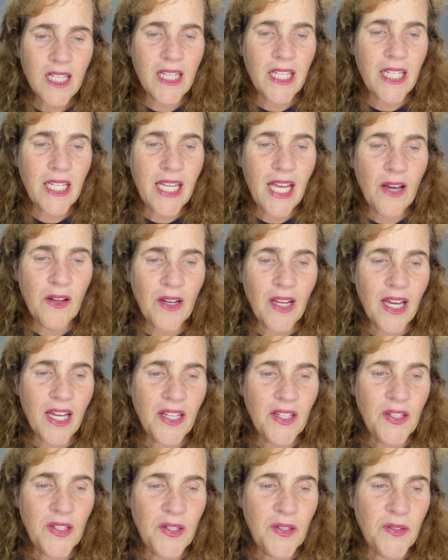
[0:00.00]
Cleaning out
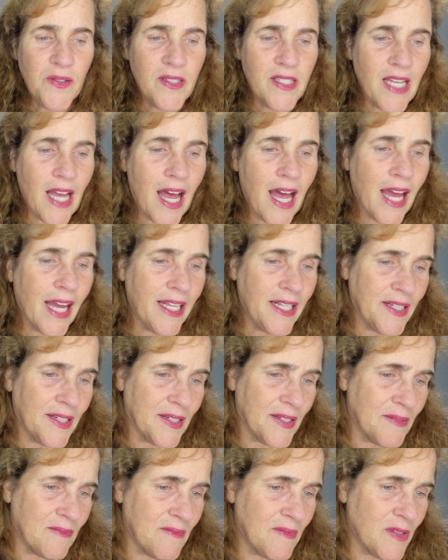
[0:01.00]
unused
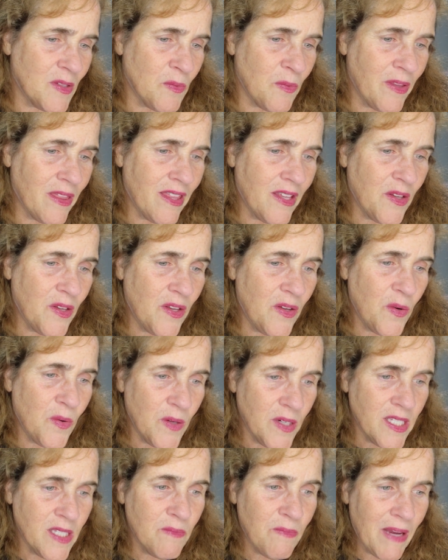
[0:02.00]
items within
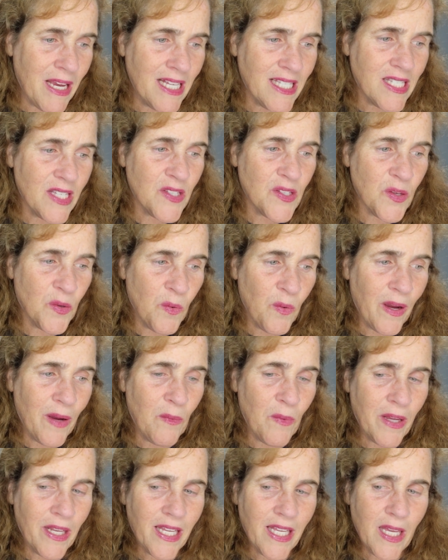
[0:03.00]
your space is a
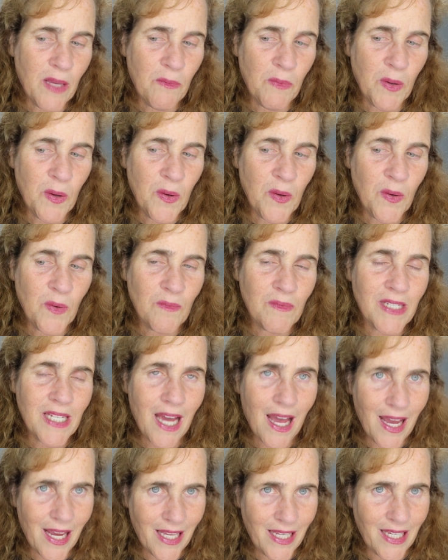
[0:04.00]
great way to keep your home
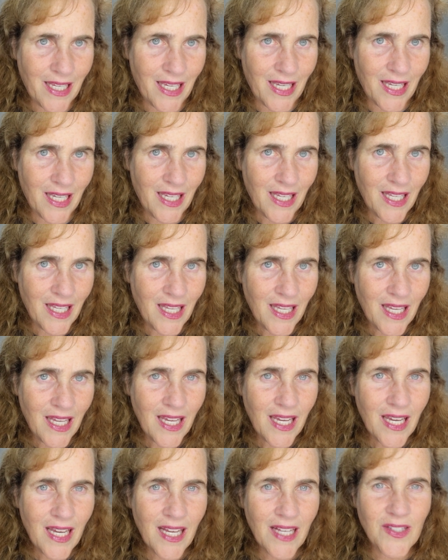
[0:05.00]
tidy.
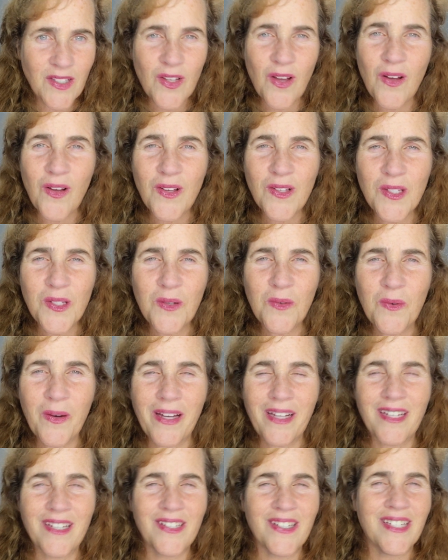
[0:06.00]
It's also a
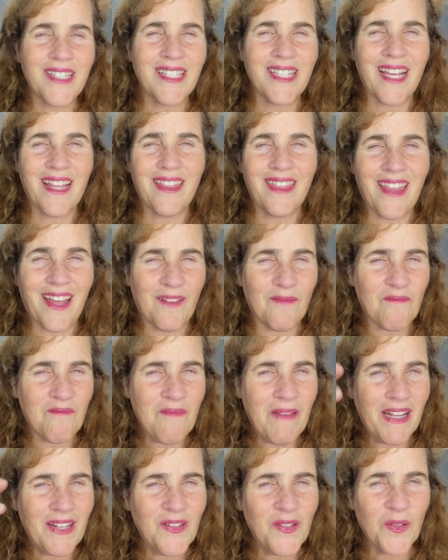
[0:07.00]
way to just get that
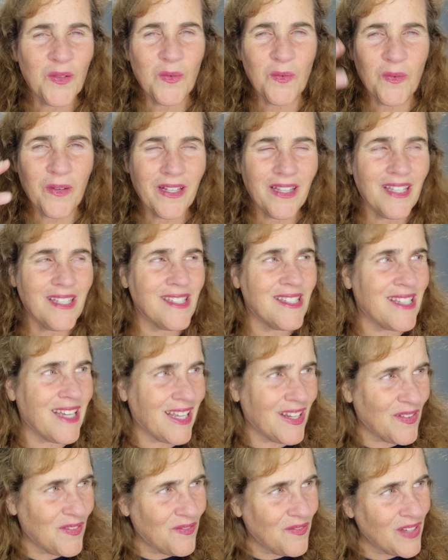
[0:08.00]
mental real
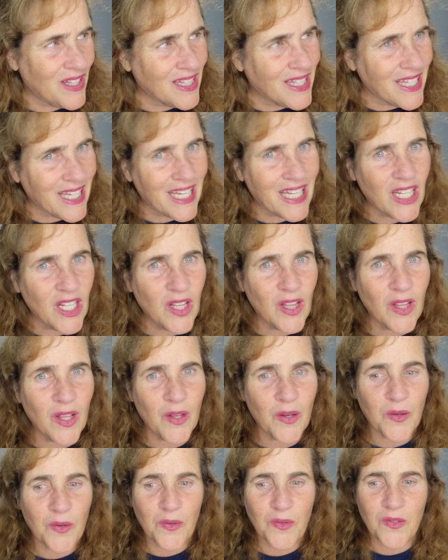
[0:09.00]
estate of feeling
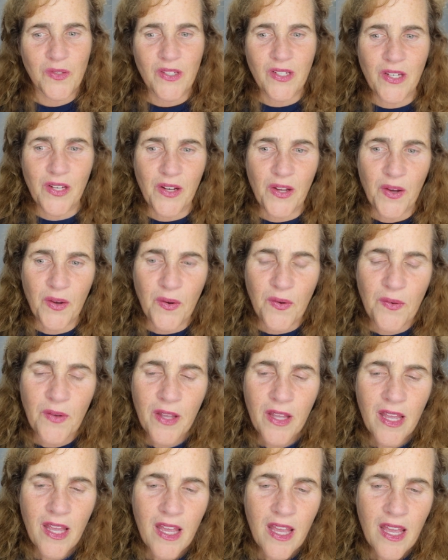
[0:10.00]
enclosed, you know?